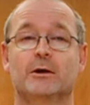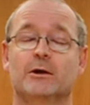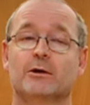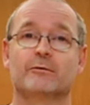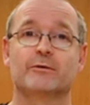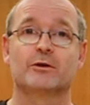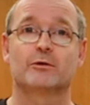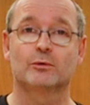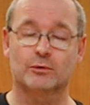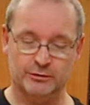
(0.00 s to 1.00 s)

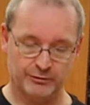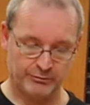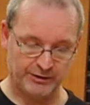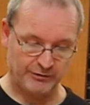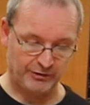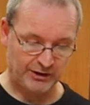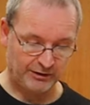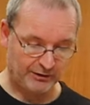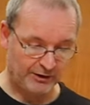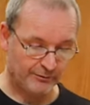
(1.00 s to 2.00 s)
cordless range.
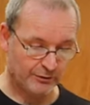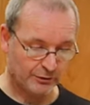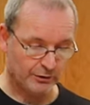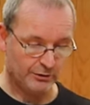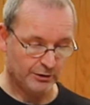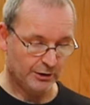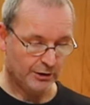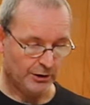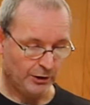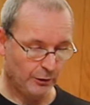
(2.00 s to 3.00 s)
It's even got
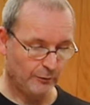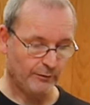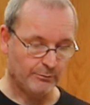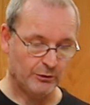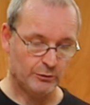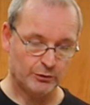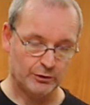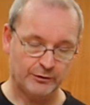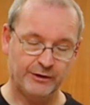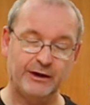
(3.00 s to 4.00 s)
over mold
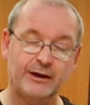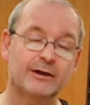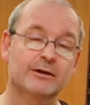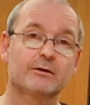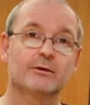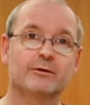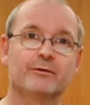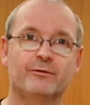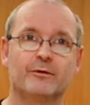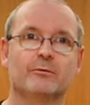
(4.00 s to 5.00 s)
on the handle at the
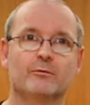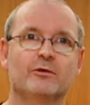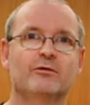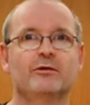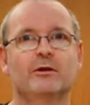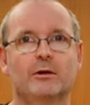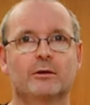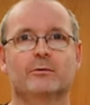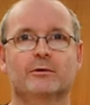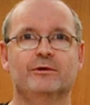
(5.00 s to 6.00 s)
front, which the other
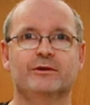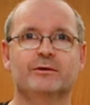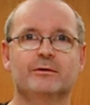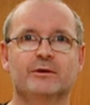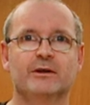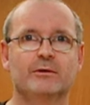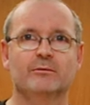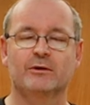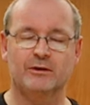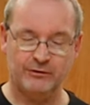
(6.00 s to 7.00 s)
one didn't. It
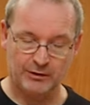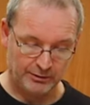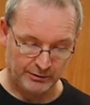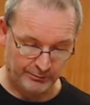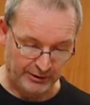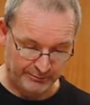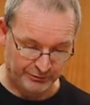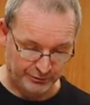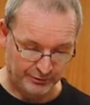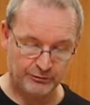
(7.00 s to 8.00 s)
is
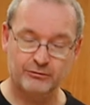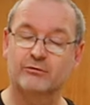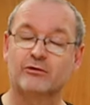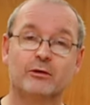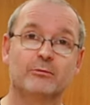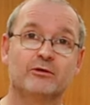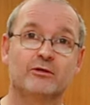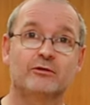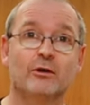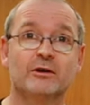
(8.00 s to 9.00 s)
absolutely so much,
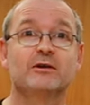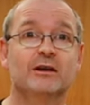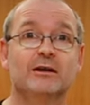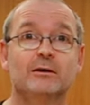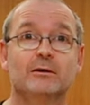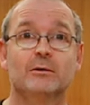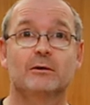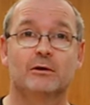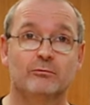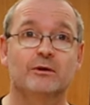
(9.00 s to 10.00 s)
it's night and day.
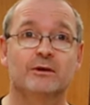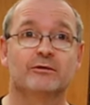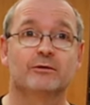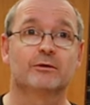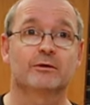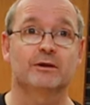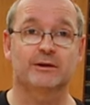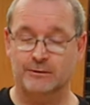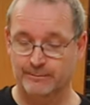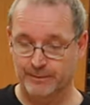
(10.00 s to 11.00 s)
It really is night and
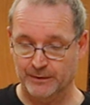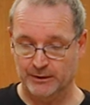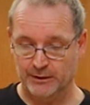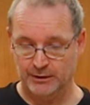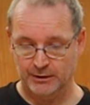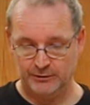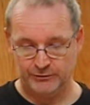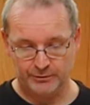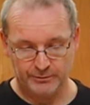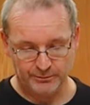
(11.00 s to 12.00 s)
day.
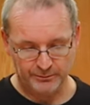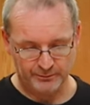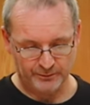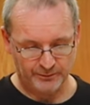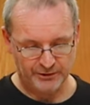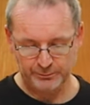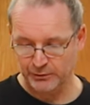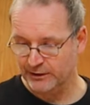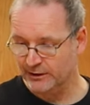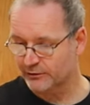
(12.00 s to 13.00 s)
So let's
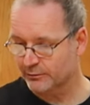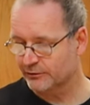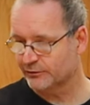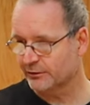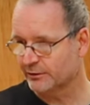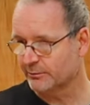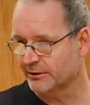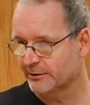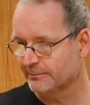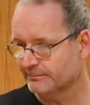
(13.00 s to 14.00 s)
put that to one side a
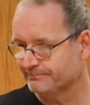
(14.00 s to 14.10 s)
minute.